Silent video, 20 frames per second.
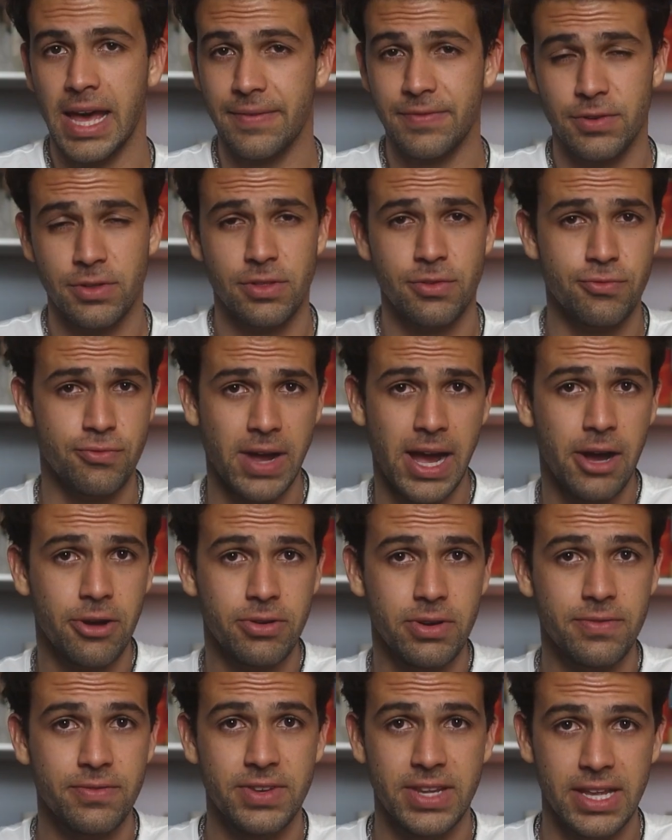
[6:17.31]
After the
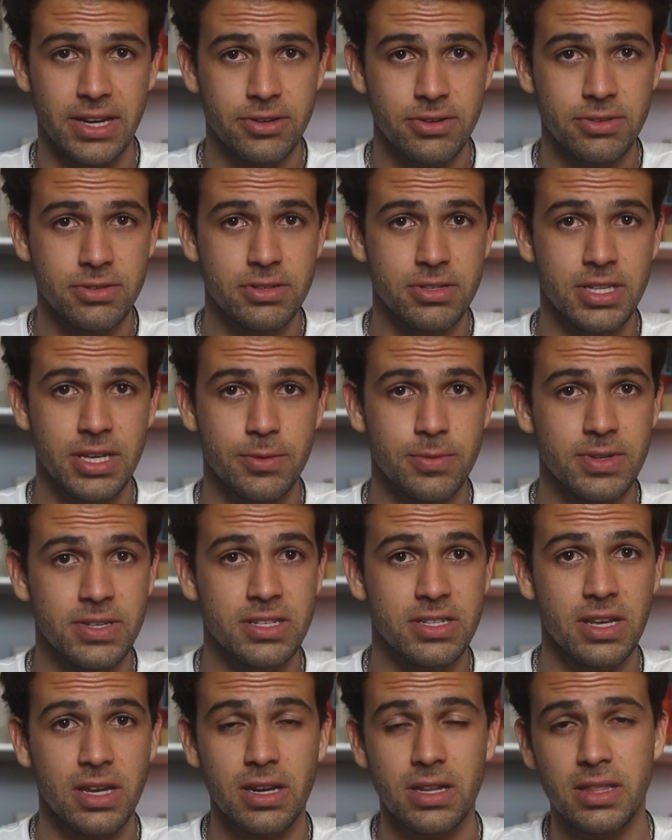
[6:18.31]
round of dinners, there
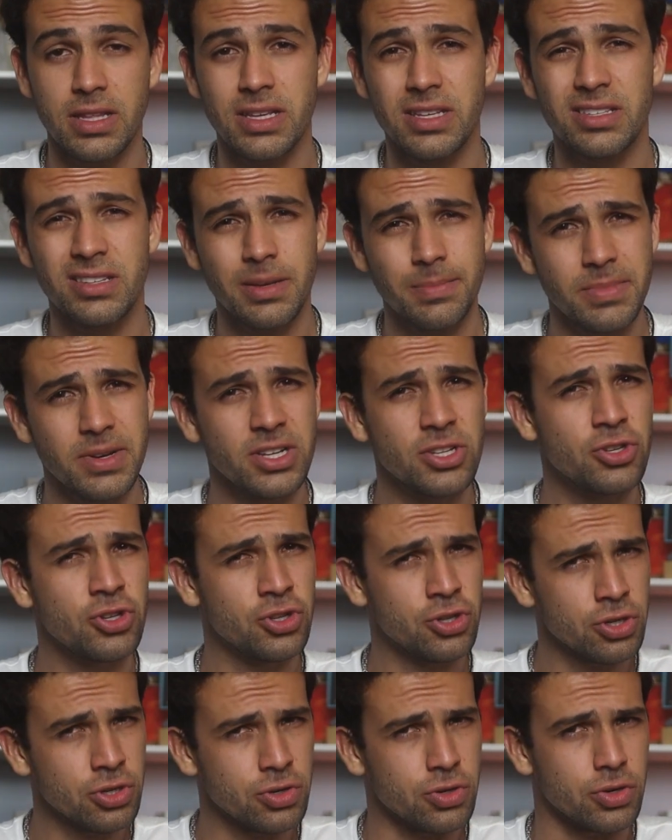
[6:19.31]
was suddenly some
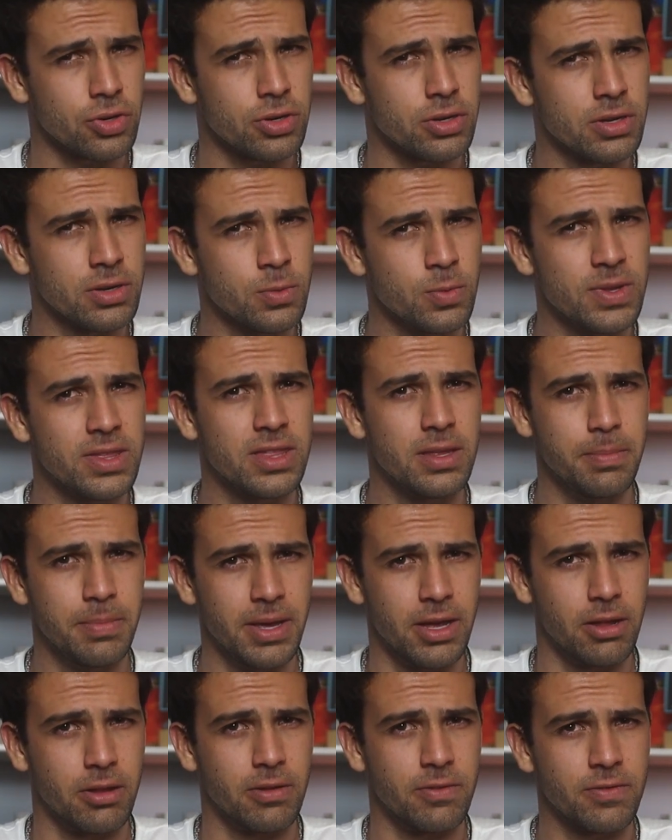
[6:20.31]
concern with the
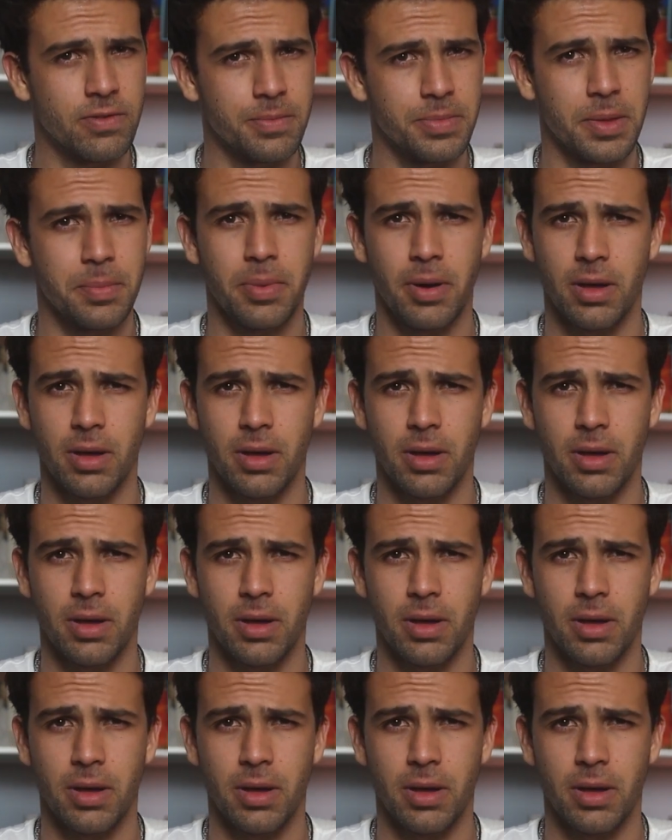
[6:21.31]
bill from the